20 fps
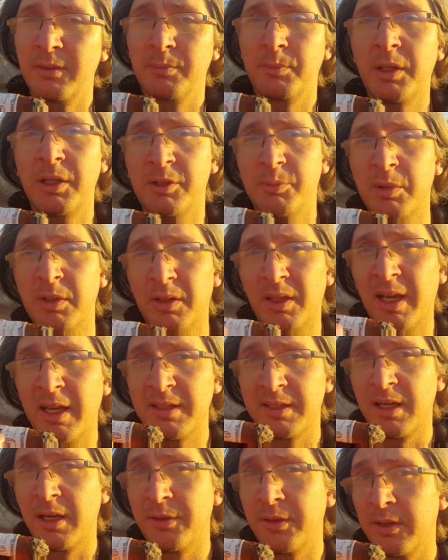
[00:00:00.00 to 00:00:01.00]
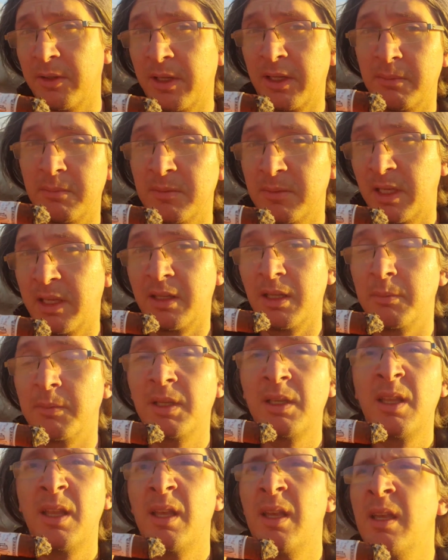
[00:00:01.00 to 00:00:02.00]
punch lines out there that end up
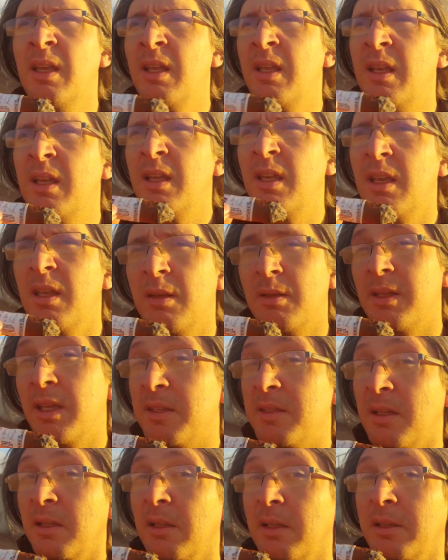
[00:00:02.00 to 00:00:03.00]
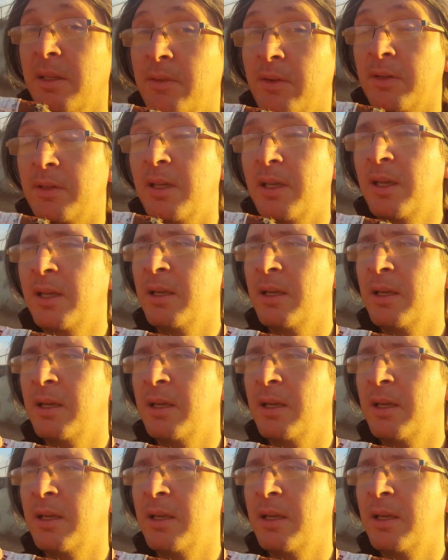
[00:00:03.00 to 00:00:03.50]
tasting a little different.